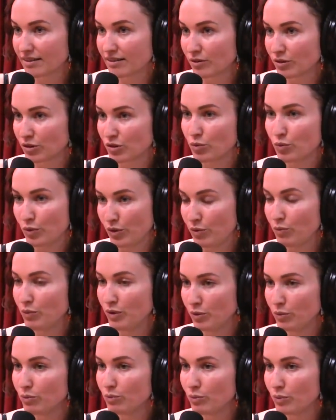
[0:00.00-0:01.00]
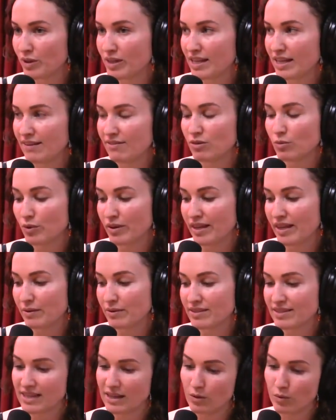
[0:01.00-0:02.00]
so we we when even when they
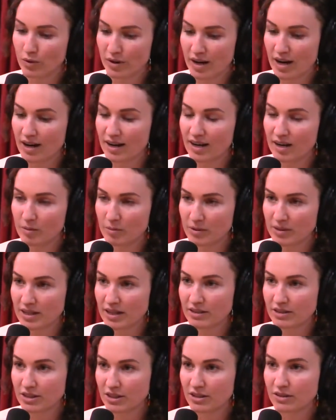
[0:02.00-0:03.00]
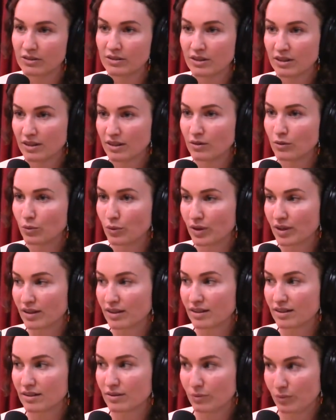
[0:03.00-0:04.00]
would say we're not gonna protect you
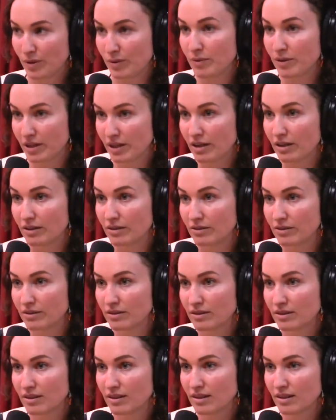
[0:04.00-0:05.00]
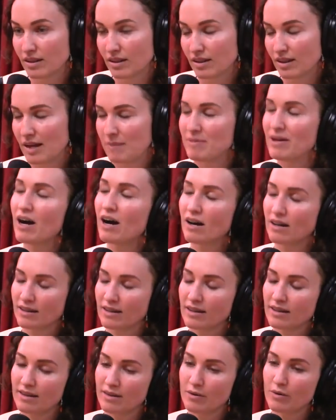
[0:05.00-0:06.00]
we're we would go Right. I mean,
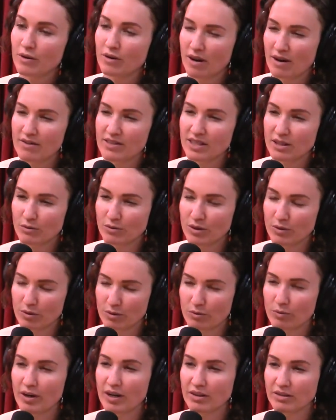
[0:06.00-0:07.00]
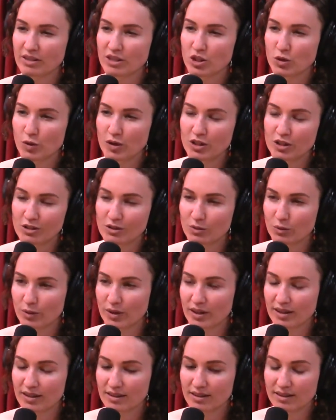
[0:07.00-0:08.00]
there were obviously there were rare situations
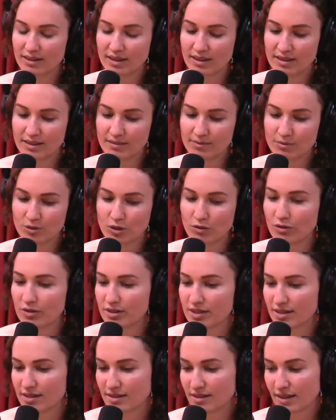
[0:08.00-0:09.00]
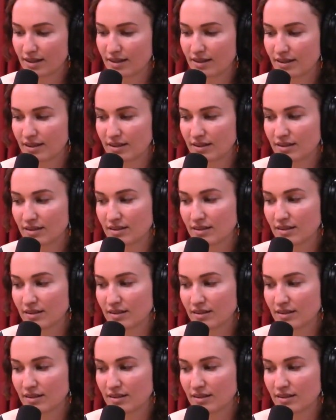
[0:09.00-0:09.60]
where, uh, so for instance, like uh,